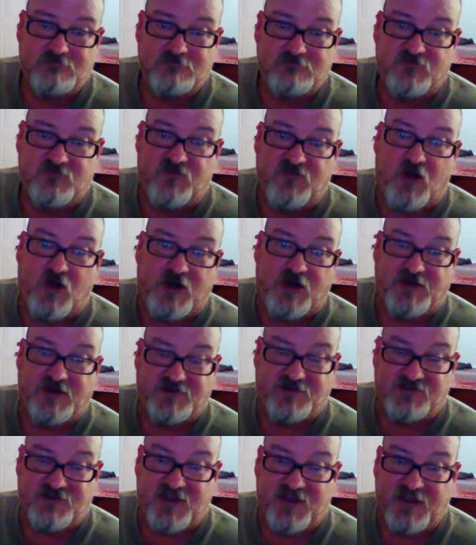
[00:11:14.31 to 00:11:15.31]
fauna,
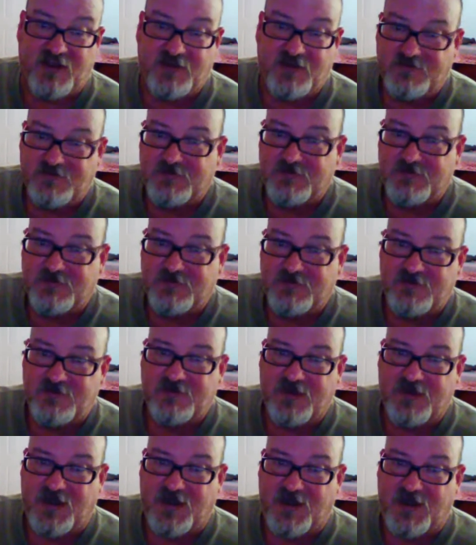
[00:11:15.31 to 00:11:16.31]
let's say.
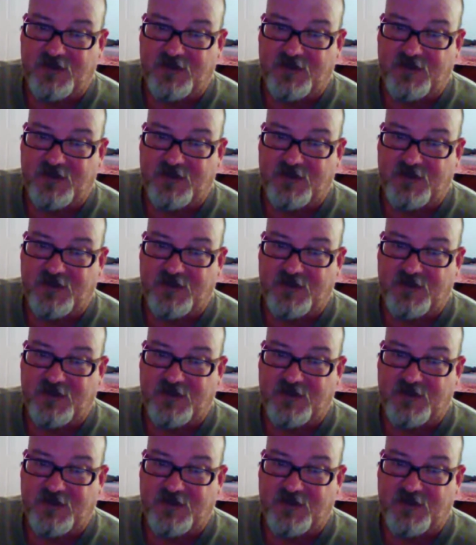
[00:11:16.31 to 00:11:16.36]
Uh,